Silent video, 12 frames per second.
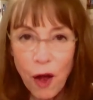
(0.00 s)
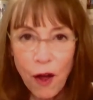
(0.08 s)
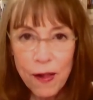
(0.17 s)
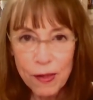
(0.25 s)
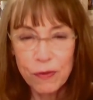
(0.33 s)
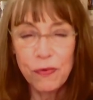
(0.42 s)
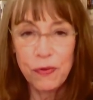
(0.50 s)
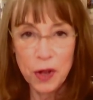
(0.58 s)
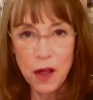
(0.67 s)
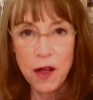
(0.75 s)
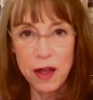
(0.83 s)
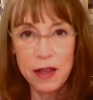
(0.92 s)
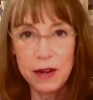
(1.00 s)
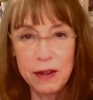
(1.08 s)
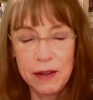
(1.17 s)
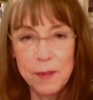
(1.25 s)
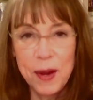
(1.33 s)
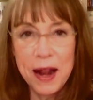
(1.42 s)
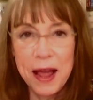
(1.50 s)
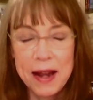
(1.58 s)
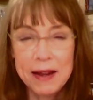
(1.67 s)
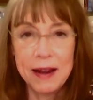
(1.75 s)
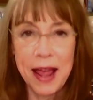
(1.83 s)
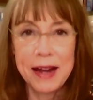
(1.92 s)
all flawed i mean
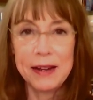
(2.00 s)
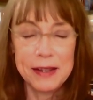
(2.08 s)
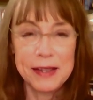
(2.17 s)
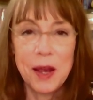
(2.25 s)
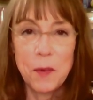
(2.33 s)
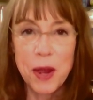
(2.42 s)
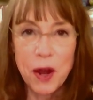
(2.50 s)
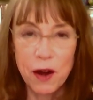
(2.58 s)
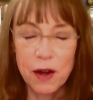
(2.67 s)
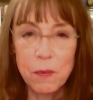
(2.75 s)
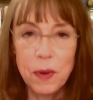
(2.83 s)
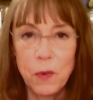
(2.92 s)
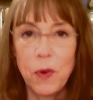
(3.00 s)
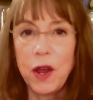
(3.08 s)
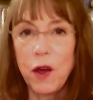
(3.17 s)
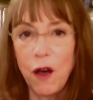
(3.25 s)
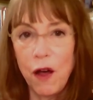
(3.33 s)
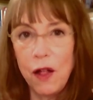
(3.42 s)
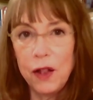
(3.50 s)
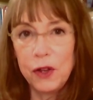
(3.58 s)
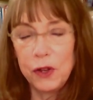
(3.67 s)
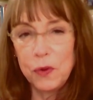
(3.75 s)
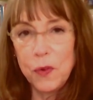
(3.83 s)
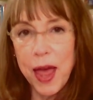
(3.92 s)
i'd like to say we aren't but we all
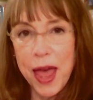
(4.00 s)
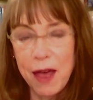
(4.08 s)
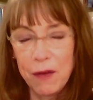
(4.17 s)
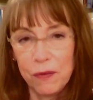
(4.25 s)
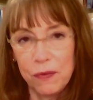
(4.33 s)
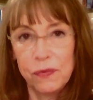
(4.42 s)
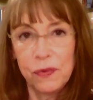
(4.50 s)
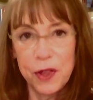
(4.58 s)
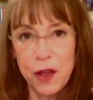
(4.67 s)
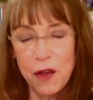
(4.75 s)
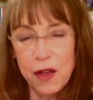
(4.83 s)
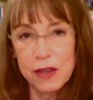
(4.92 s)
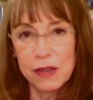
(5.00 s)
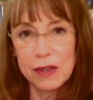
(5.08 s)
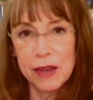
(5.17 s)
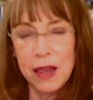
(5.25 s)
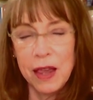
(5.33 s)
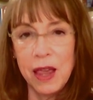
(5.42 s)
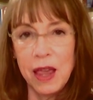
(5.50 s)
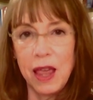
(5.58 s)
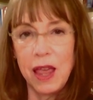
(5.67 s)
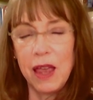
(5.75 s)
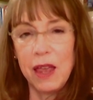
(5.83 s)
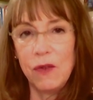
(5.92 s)
do have flaws
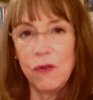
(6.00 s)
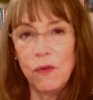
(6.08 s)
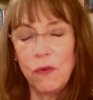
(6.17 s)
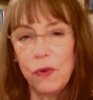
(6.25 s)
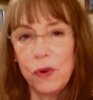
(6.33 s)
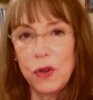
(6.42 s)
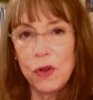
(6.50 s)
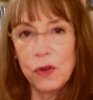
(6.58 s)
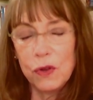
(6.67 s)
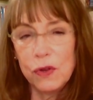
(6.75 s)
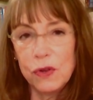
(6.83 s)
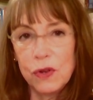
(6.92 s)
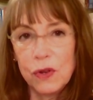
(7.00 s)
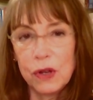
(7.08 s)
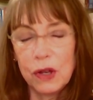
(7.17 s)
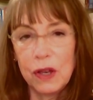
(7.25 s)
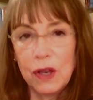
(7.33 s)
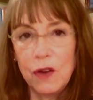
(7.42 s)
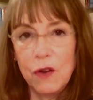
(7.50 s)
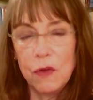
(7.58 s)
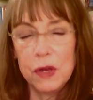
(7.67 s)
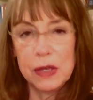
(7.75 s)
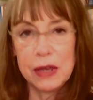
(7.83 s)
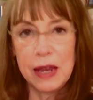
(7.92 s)
and for Young-sook you know
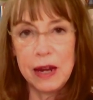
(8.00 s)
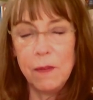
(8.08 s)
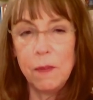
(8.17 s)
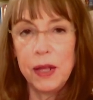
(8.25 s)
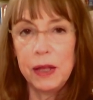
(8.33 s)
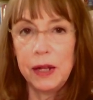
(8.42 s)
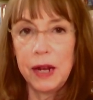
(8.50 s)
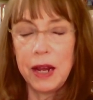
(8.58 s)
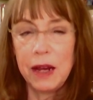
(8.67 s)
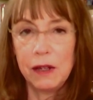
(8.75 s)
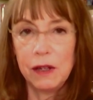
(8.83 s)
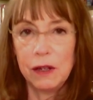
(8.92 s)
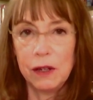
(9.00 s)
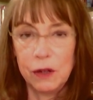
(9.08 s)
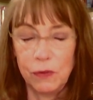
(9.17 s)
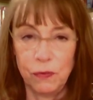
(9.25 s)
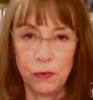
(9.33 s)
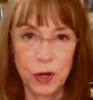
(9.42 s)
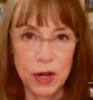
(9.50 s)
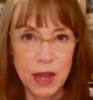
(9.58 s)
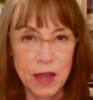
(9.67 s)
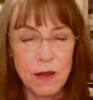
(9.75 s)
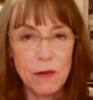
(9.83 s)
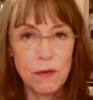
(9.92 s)
this inability to
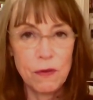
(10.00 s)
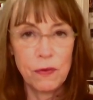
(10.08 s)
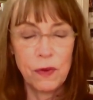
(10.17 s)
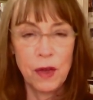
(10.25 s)
forgive